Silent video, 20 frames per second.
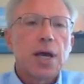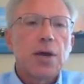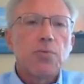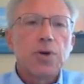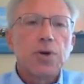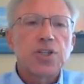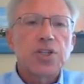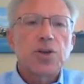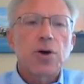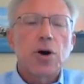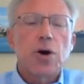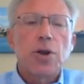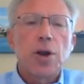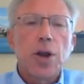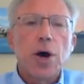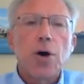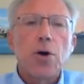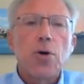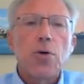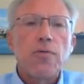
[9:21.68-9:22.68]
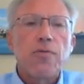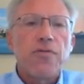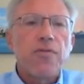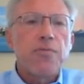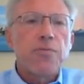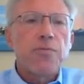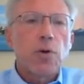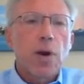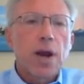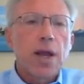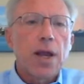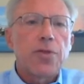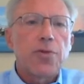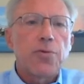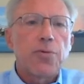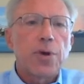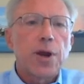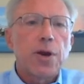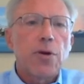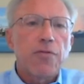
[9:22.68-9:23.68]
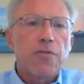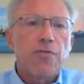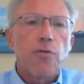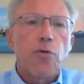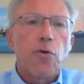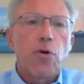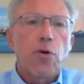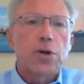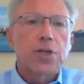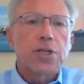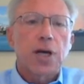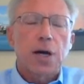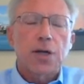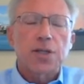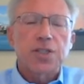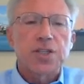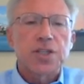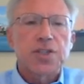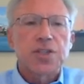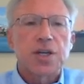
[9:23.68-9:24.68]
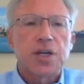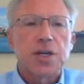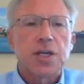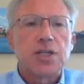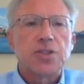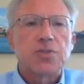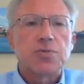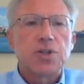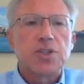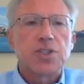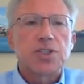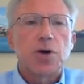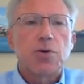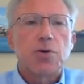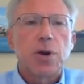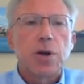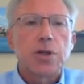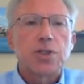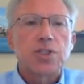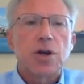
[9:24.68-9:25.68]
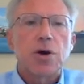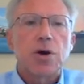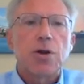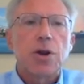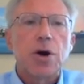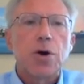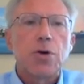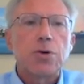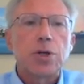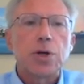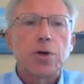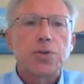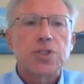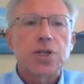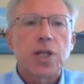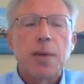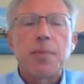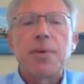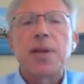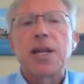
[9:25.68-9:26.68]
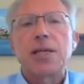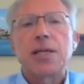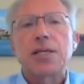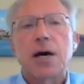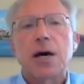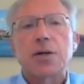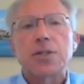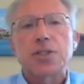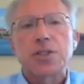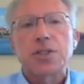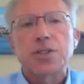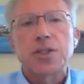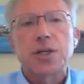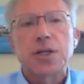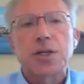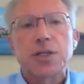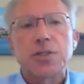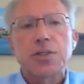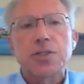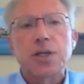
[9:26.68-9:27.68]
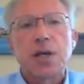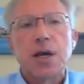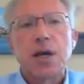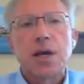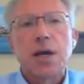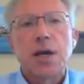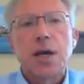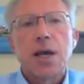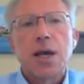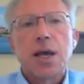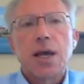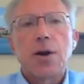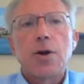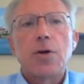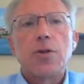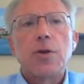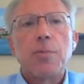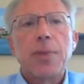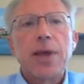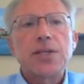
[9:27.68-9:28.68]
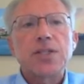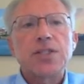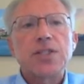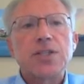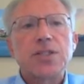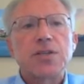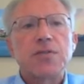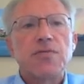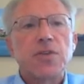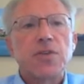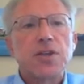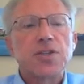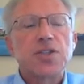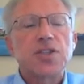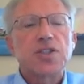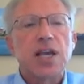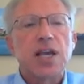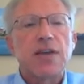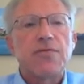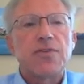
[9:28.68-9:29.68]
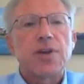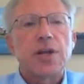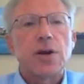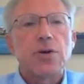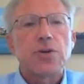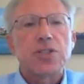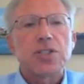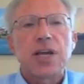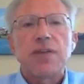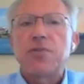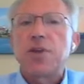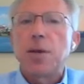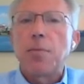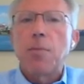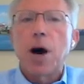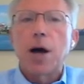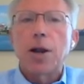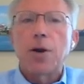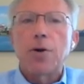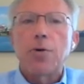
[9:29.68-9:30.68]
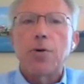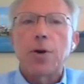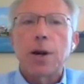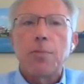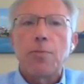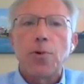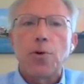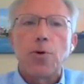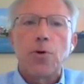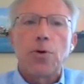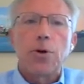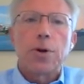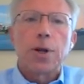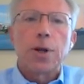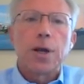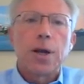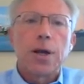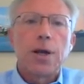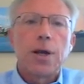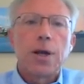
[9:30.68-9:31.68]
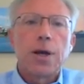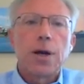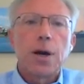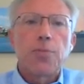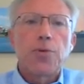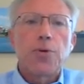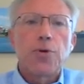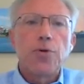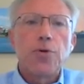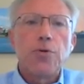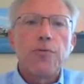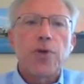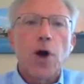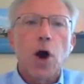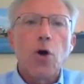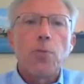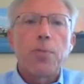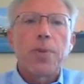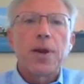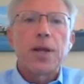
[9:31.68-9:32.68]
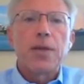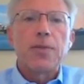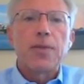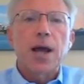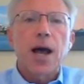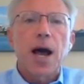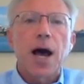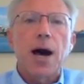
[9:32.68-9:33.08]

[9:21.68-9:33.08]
And we saw no grade three or four toxicities. We saw no dose limiting toxicities. And on the basis of this safety, our safety monitoring board approved opening the